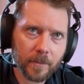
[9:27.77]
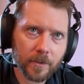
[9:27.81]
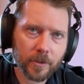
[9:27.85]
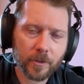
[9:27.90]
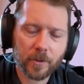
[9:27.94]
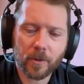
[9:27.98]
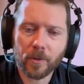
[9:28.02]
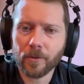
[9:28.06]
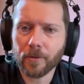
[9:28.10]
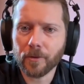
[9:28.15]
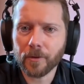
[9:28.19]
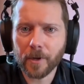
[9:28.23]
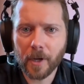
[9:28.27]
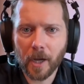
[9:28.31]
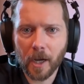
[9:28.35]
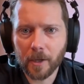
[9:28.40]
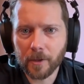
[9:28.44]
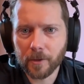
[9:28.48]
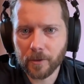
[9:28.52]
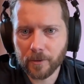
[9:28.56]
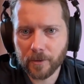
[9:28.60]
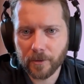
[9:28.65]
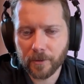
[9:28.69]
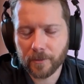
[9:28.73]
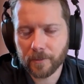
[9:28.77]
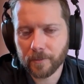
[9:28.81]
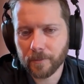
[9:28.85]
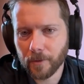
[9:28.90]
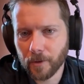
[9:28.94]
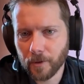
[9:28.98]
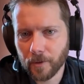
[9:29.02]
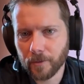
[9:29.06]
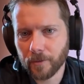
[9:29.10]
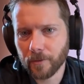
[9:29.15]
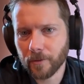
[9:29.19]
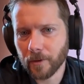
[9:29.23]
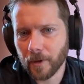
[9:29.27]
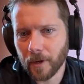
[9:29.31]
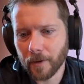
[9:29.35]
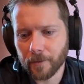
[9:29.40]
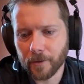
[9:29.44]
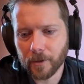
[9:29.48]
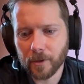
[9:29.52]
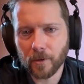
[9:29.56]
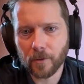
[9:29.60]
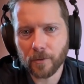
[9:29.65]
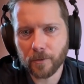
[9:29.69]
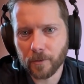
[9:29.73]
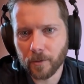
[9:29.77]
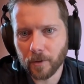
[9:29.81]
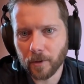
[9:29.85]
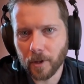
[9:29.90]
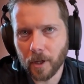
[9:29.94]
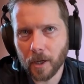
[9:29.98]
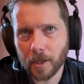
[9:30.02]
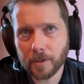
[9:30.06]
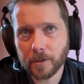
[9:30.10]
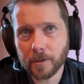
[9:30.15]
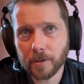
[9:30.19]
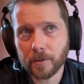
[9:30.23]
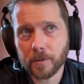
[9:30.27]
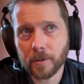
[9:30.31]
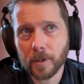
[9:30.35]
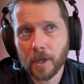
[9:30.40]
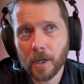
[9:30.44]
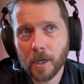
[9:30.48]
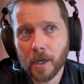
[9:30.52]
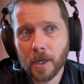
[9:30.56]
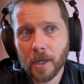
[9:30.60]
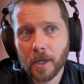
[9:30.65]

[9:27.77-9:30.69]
truth or not. You still have to go through the lawsuit.